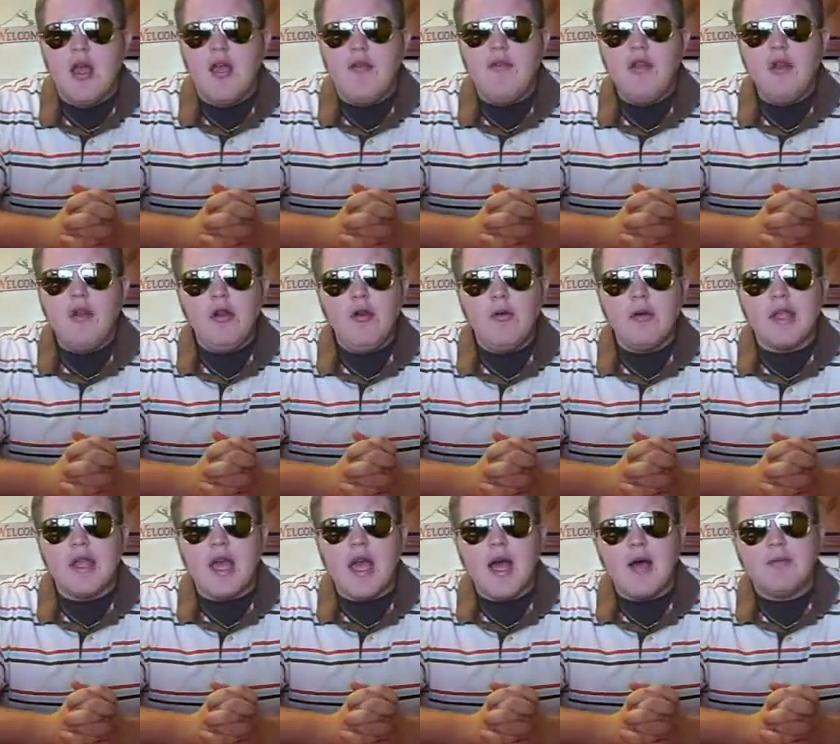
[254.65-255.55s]
If you don't know
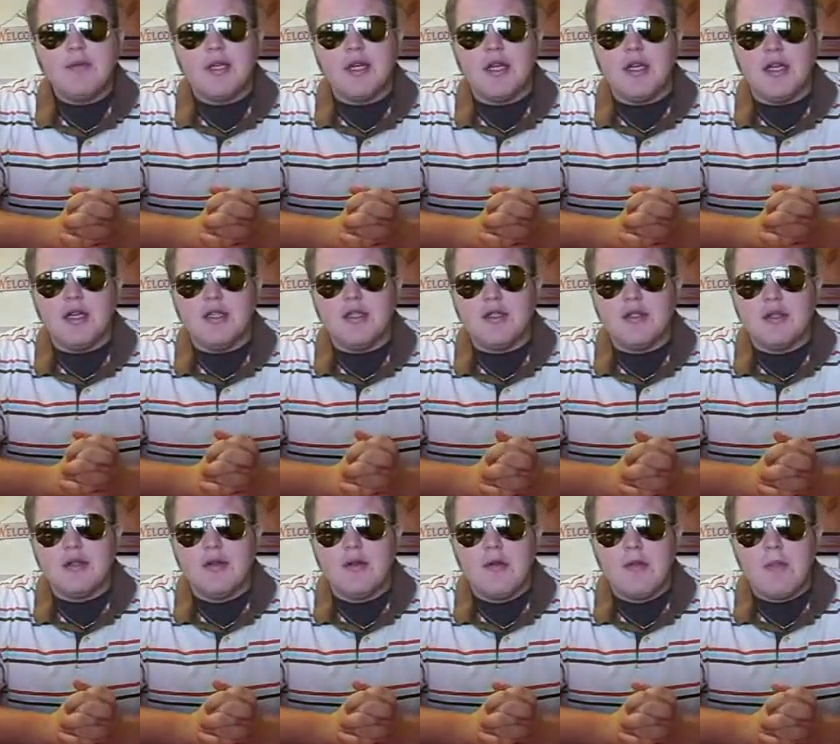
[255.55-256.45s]
what CAPTCHA
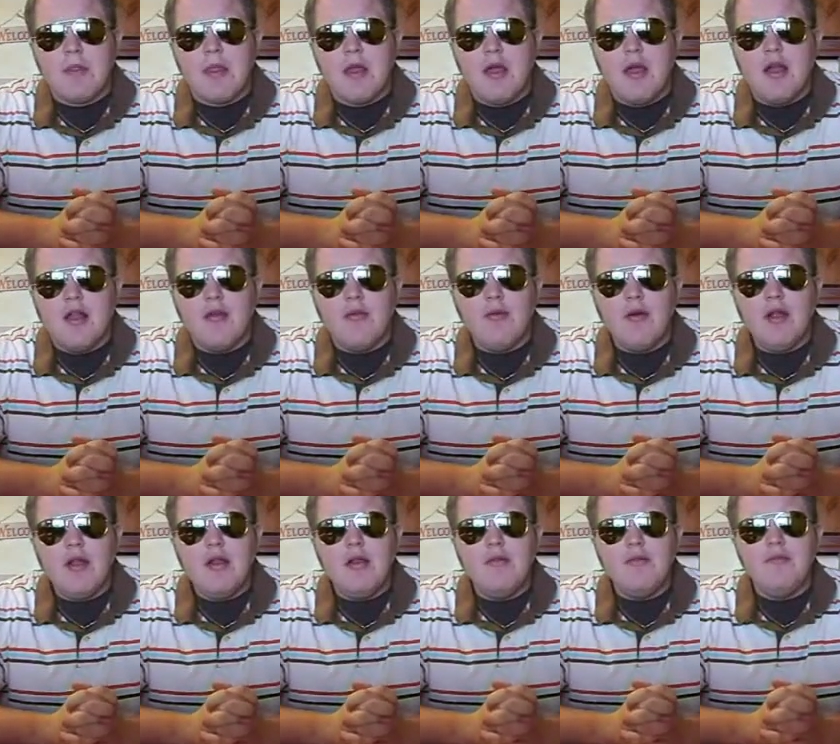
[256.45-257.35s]
is, it's
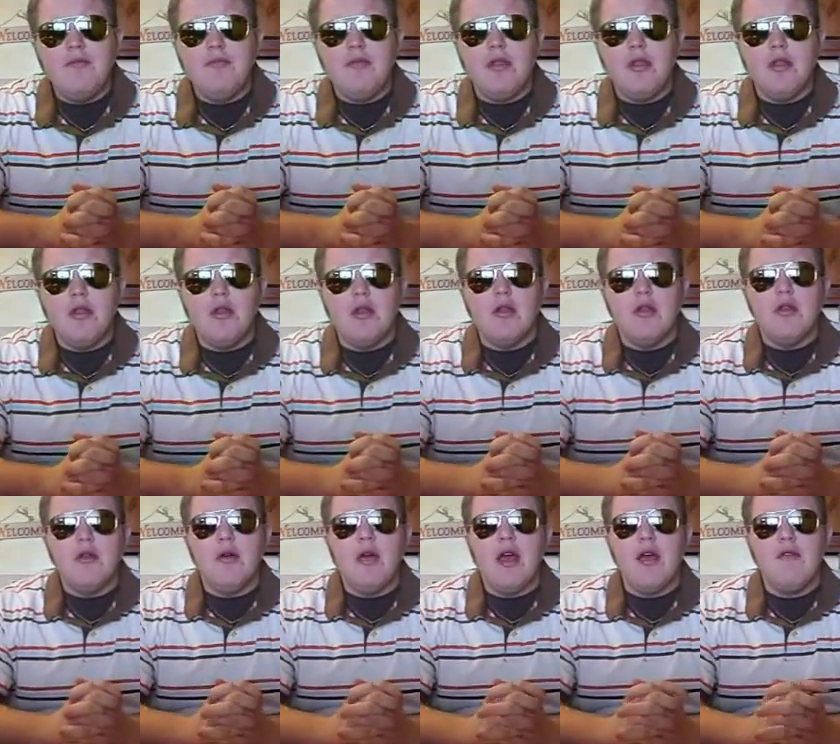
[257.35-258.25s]
when
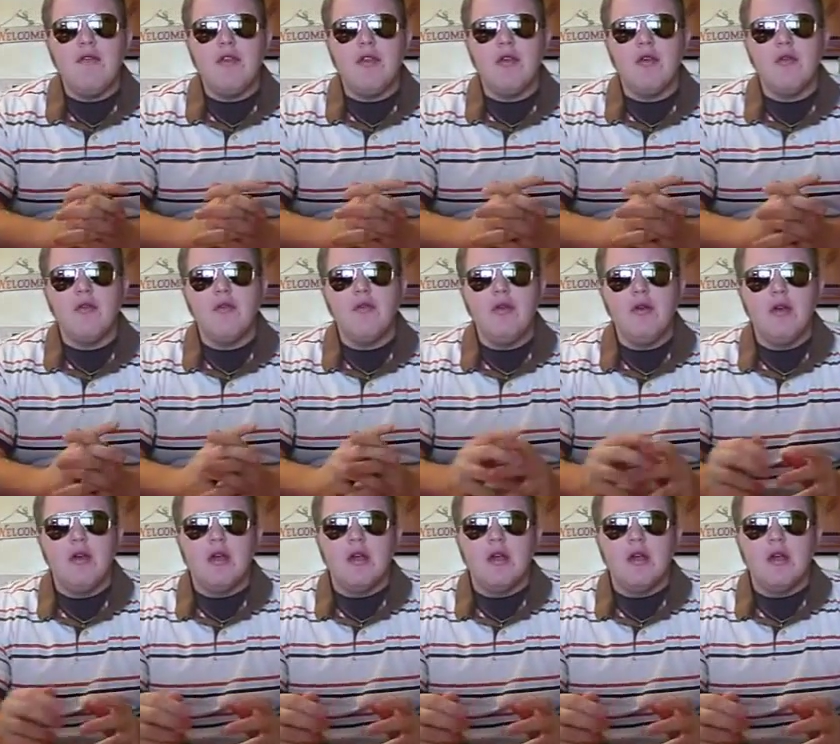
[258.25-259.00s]
you have to...